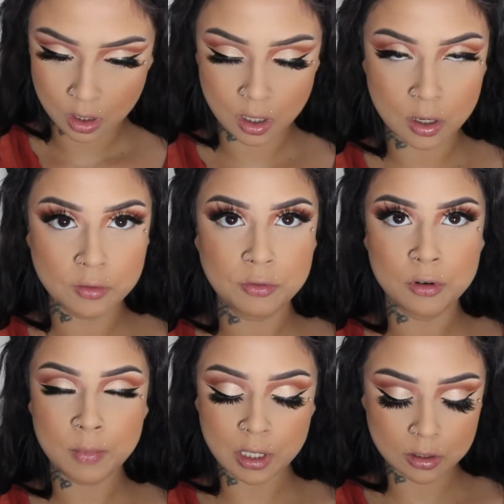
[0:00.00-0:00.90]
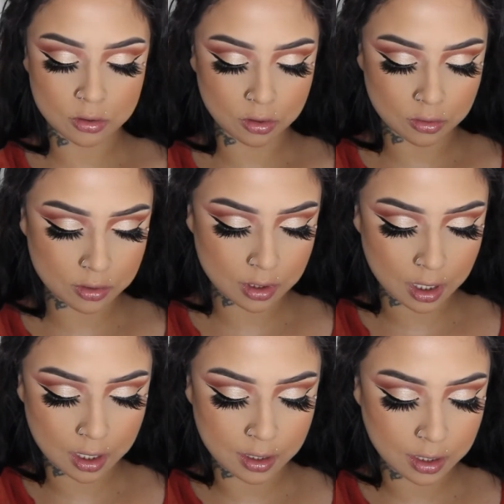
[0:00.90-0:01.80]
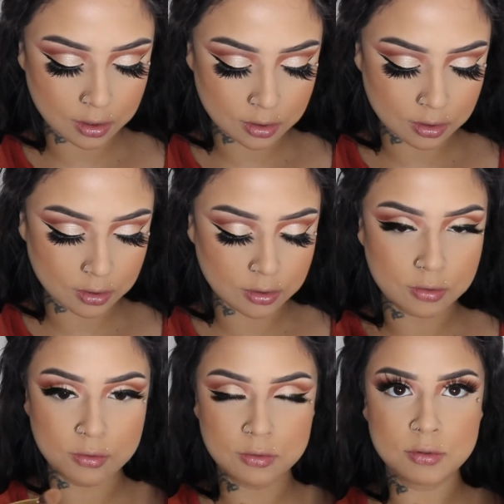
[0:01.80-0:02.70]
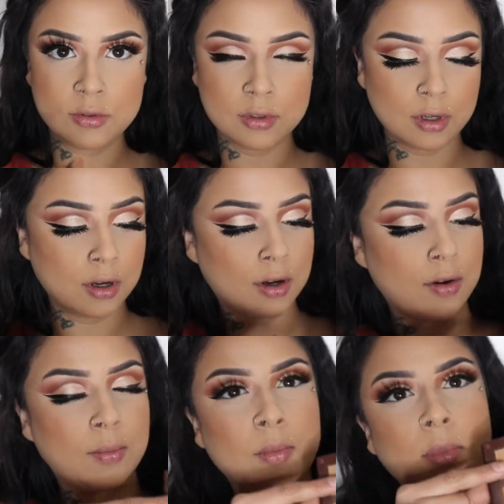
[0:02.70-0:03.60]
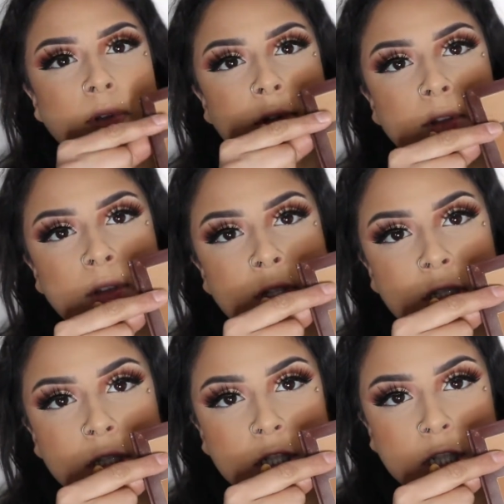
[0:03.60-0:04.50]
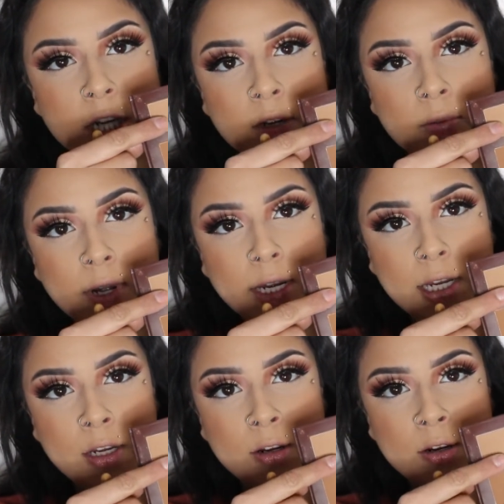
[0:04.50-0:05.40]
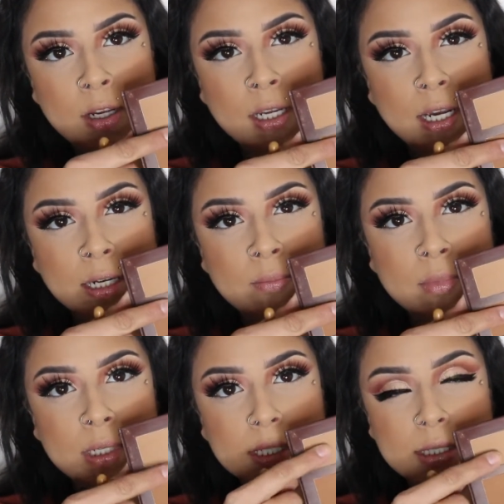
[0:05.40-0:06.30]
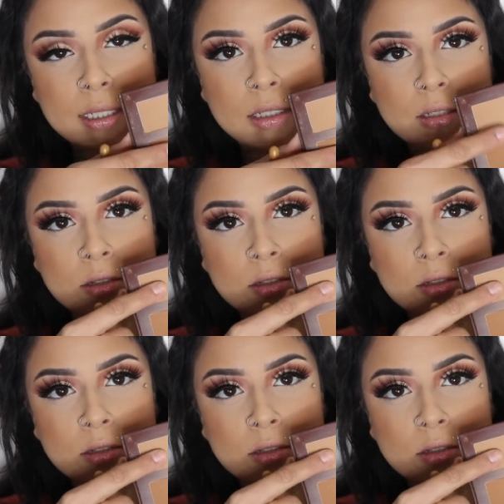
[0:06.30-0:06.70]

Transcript: And for my nose, I like to use this shade right here and kind of mix it.